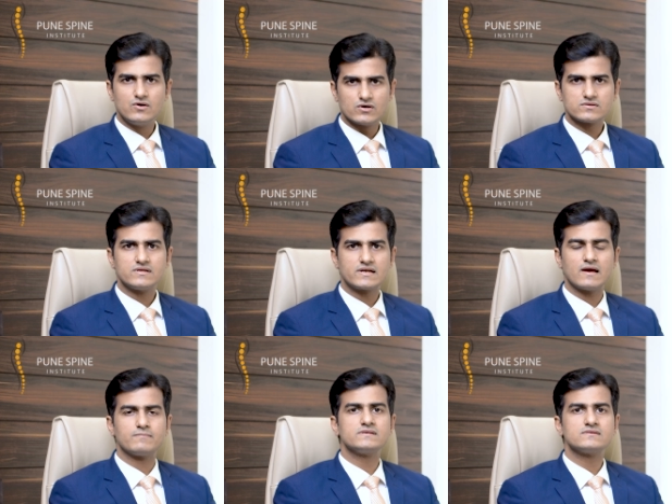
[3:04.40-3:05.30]
loss that
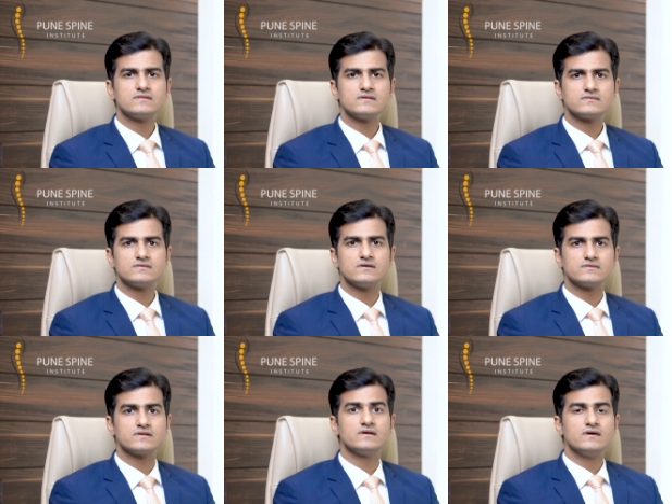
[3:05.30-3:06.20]
happens in this
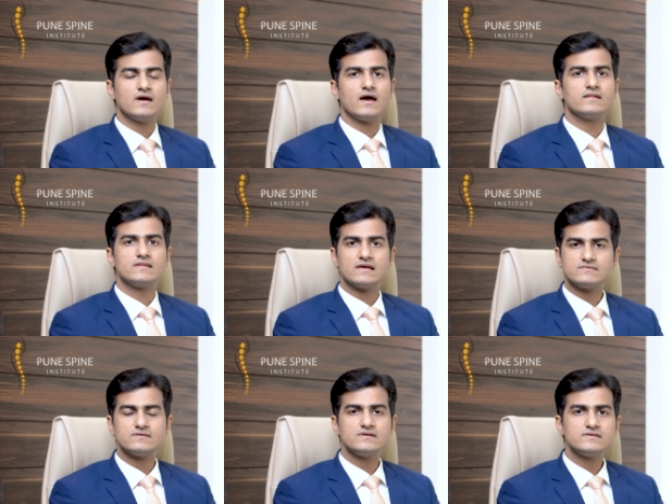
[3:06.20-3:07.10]
surgery and
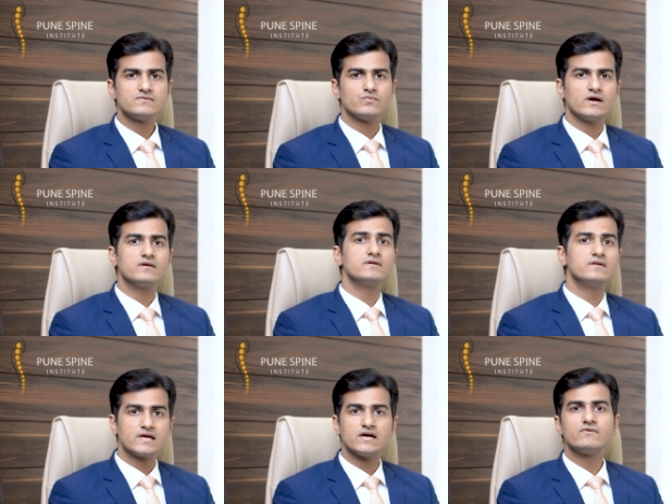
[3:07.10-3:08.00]
that's the reason why the
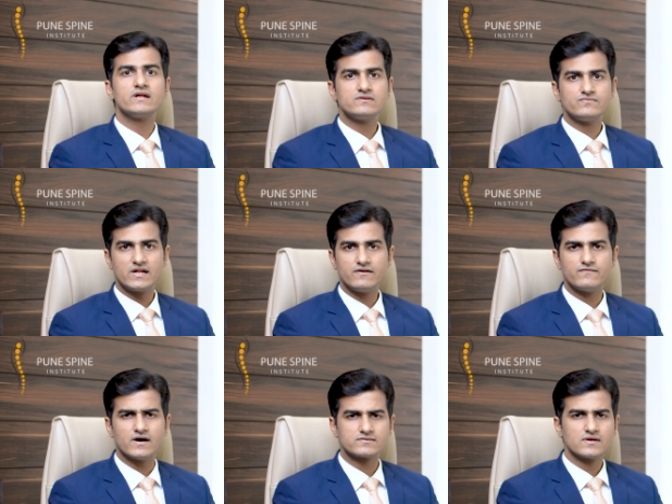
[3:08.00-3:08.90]
recovery is very
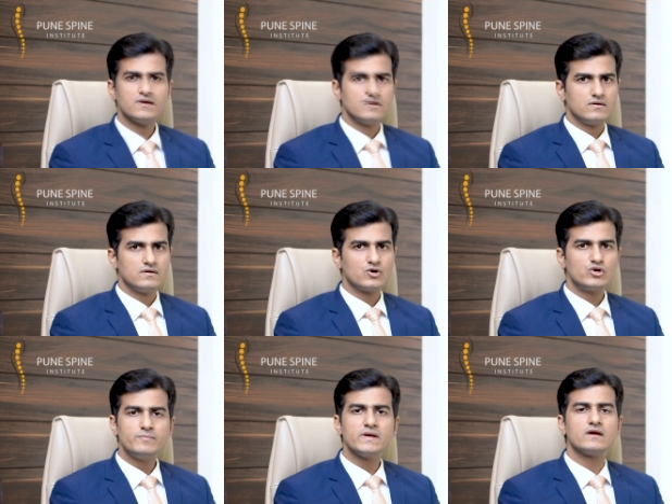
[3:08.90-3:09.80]
fast. Now
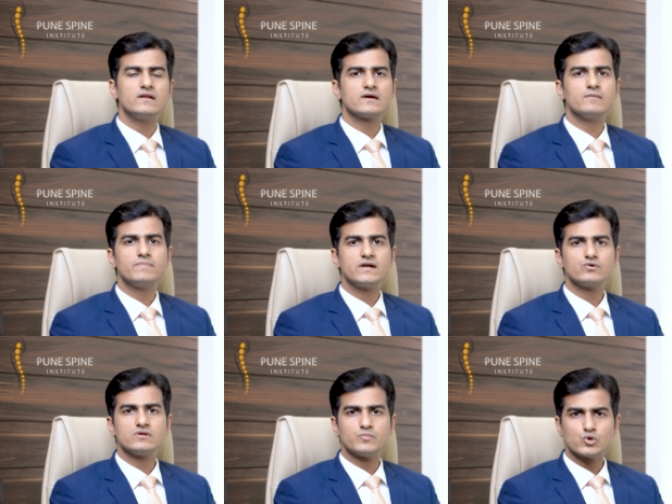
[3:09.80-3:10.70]
typically compared
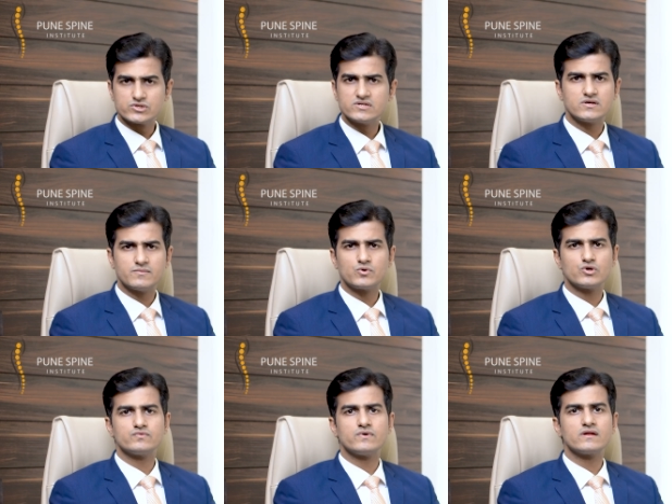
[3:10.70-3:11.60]
to the posterior
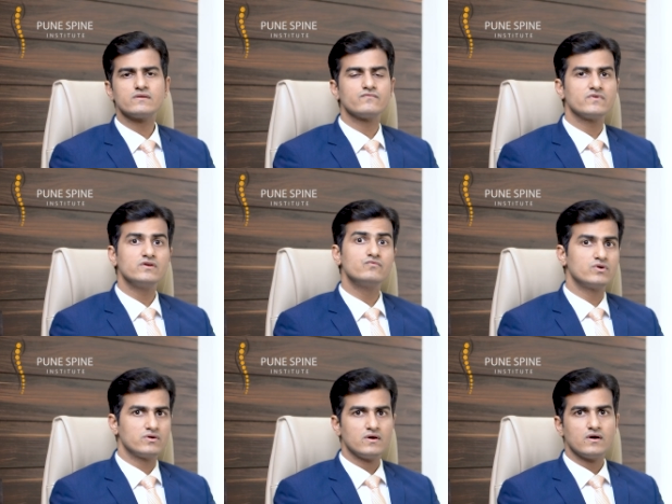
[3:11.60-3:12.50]
approach wherein we would